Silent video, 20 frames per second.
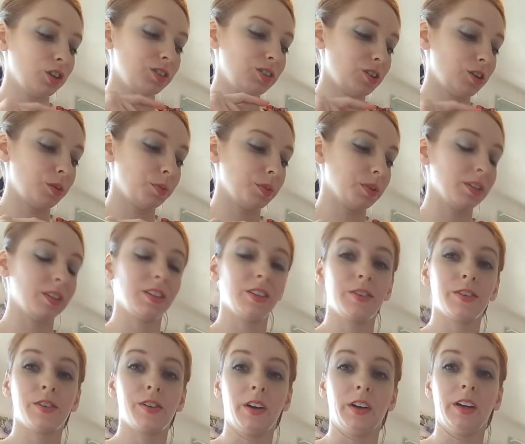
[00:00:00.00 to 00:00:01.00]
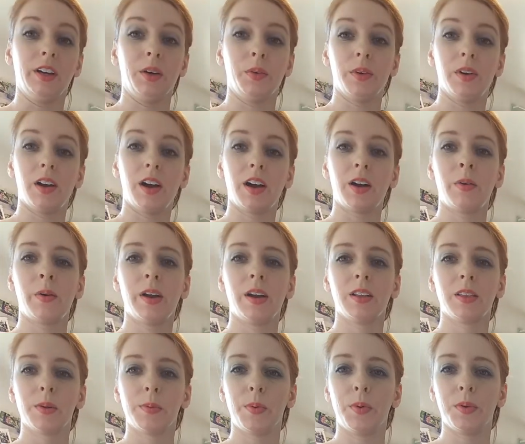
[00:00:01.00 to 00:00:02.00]
syrup is still cooking. We're not quite
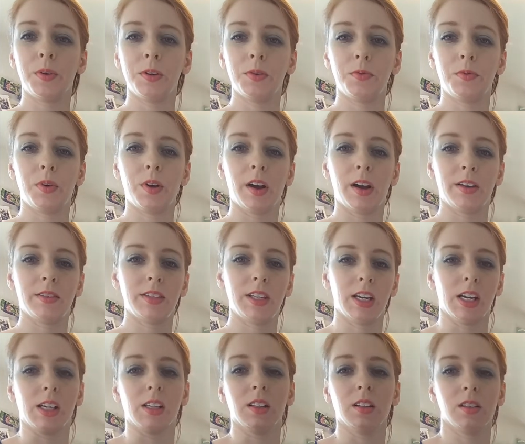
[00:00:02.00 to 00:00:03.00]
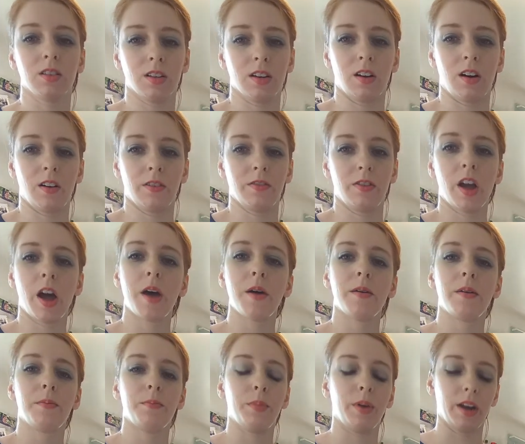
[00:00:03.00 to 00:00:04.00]
at the point where I've taken the lid off yet,
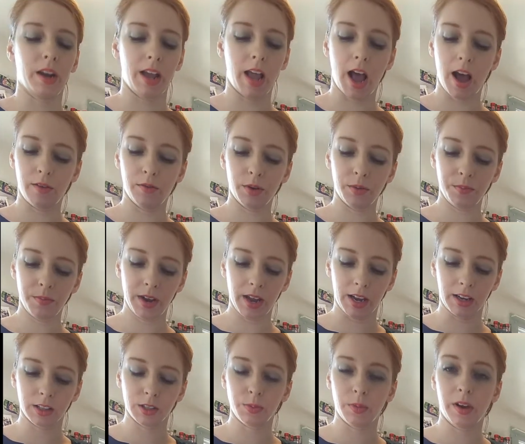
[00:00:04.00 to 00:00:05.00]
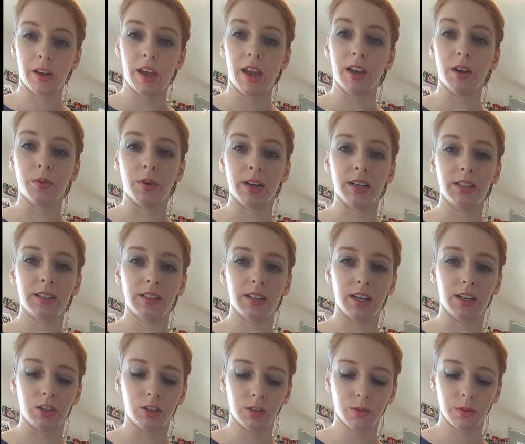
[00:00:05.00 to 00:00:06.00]
but I have whipped my egg whites, and
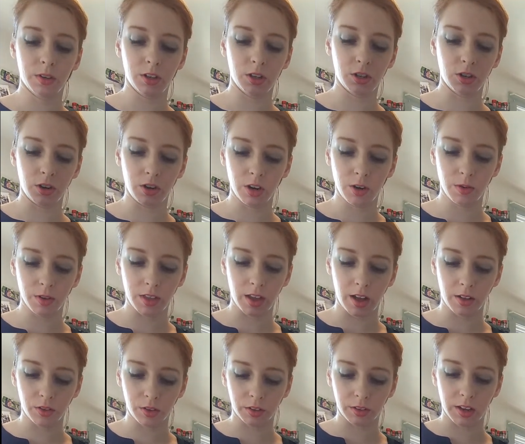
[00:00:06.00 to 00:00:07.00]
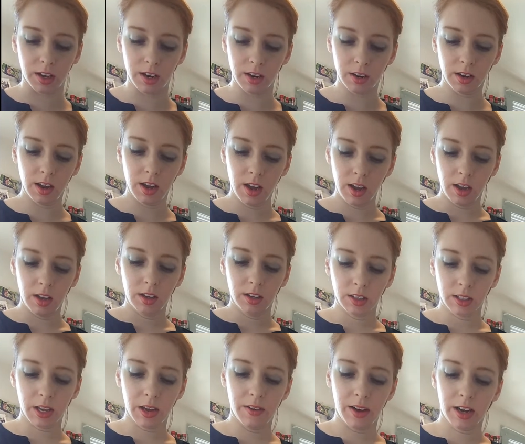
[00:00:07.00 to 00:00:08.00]
I just wanted to show you what that looks like.
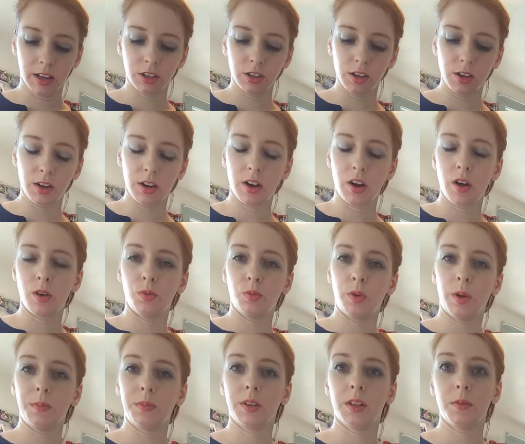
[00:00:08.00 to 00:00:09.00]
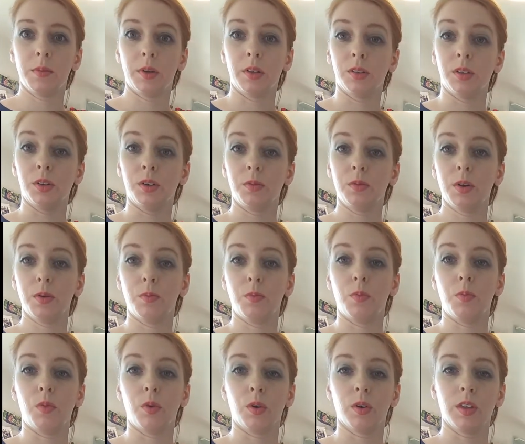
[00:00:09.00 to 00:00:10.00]
So I've actually whipped them a little bit
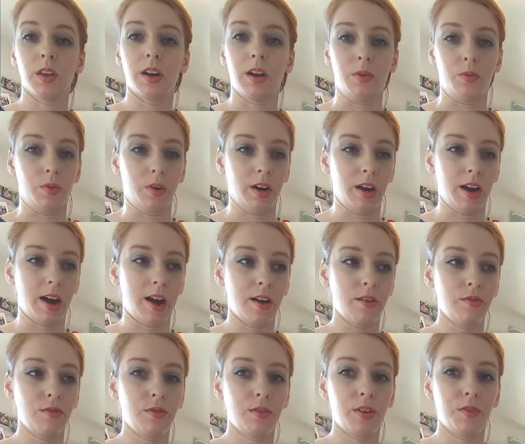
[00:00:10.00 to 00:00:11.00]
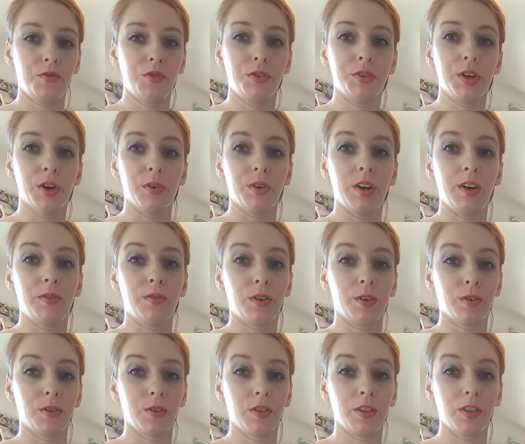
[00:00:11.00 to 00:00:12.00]
more than I would have. If you go any
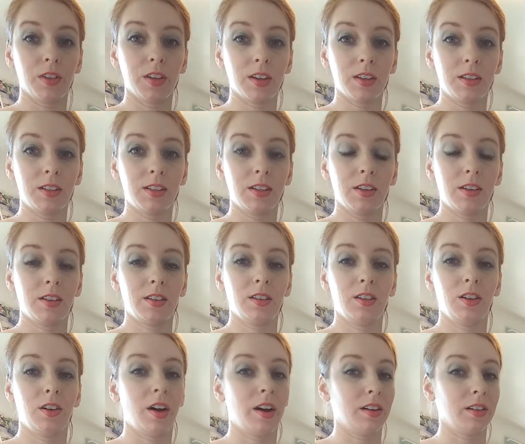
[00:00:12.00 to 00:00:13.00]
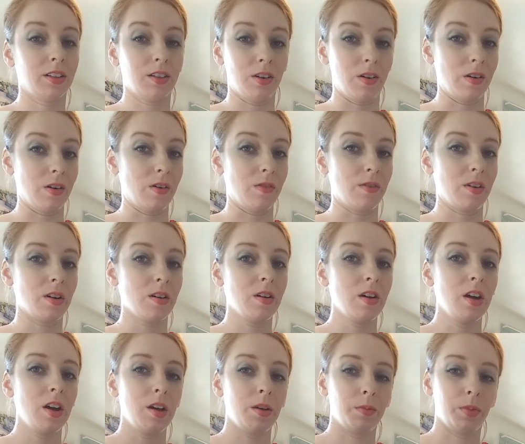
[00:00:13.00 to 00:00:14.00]
further than this, you got to start over.
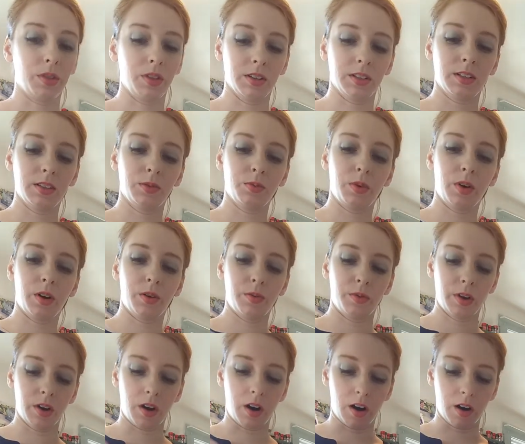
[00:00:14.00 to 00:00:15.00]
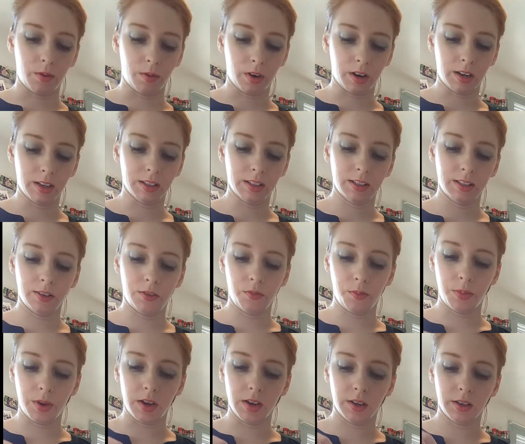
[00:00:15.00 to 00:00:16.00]
But this is where we are. We're at stiff
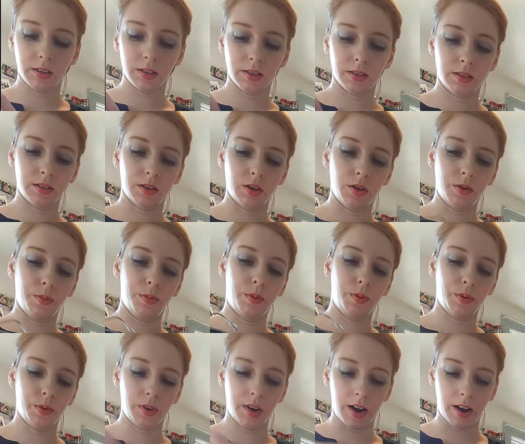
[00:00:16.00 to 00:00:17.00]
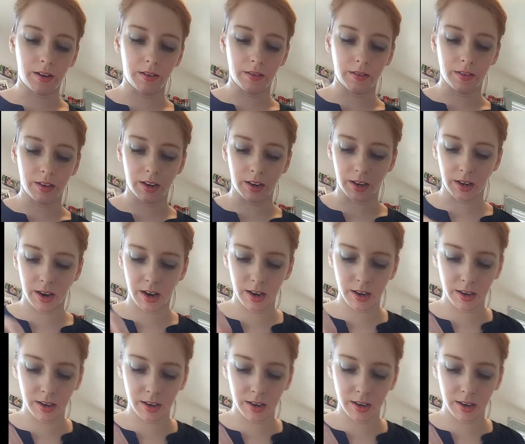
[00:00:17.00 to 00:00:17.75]
peak. So you pull it out, and it kind